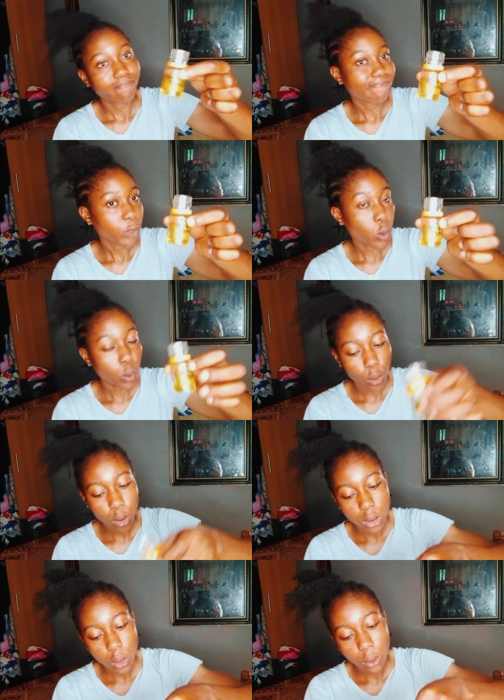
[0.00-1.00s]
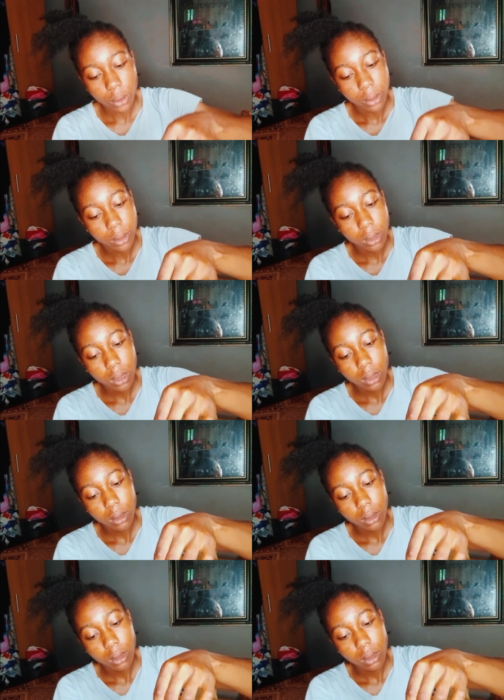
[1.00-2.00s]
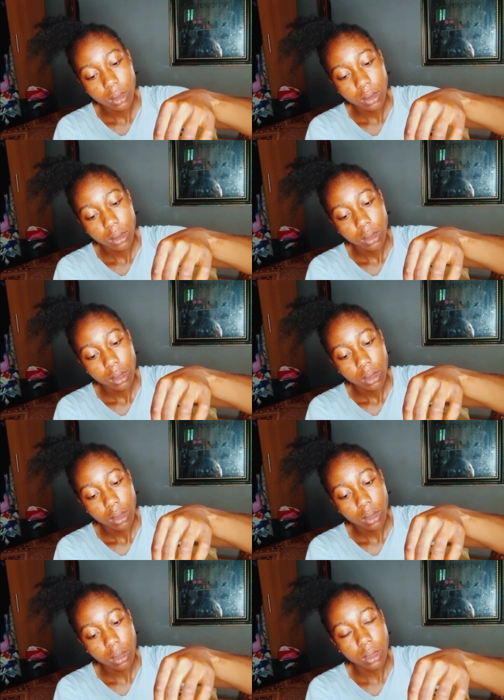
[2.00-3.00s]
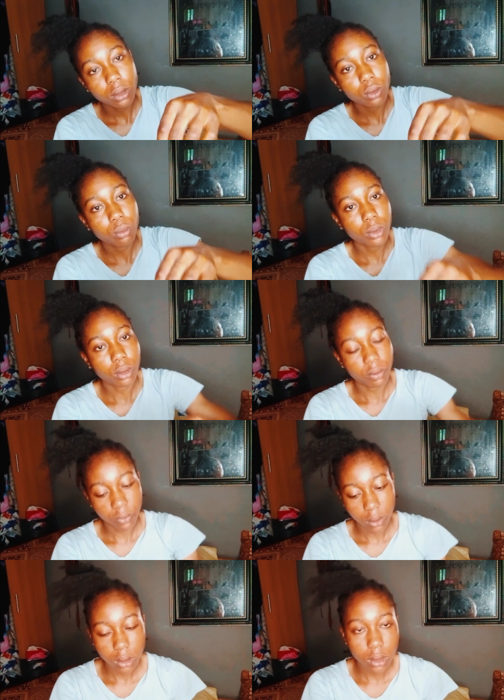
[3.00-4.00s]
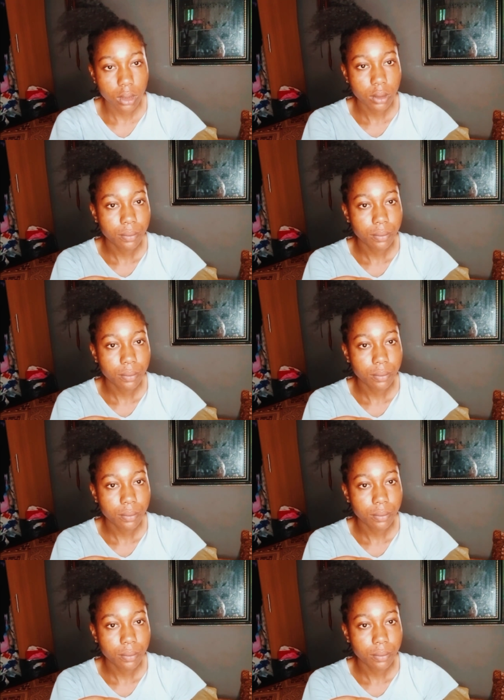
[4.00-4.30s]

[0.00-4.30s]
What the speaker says: coconut oil, a little bit of it,